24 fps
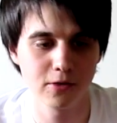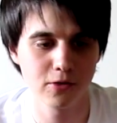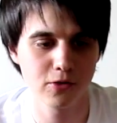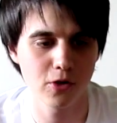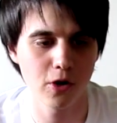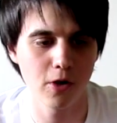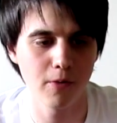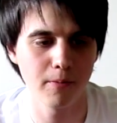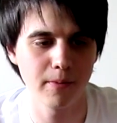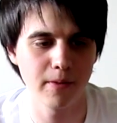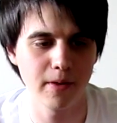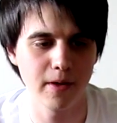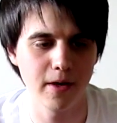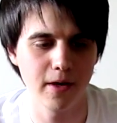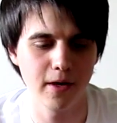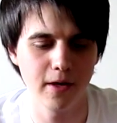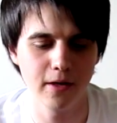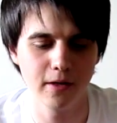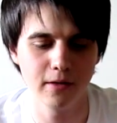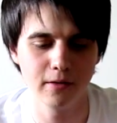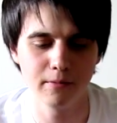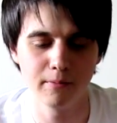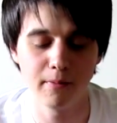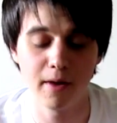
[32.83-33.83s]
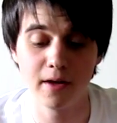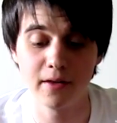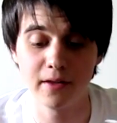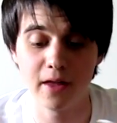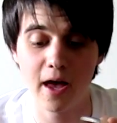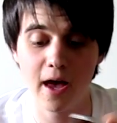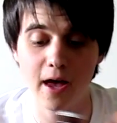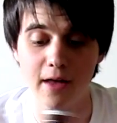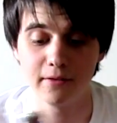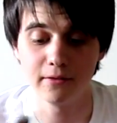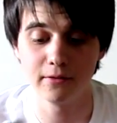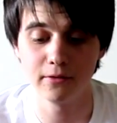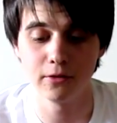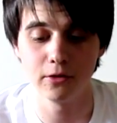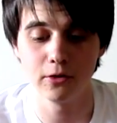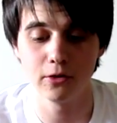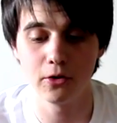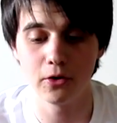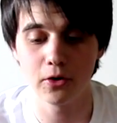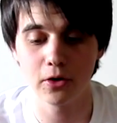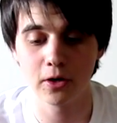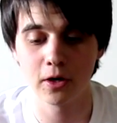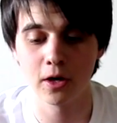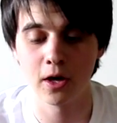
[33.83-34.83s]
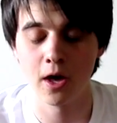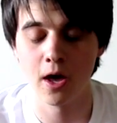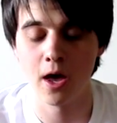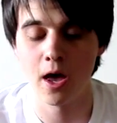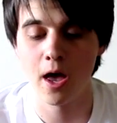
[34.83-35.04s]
shop in Manhattan, New York,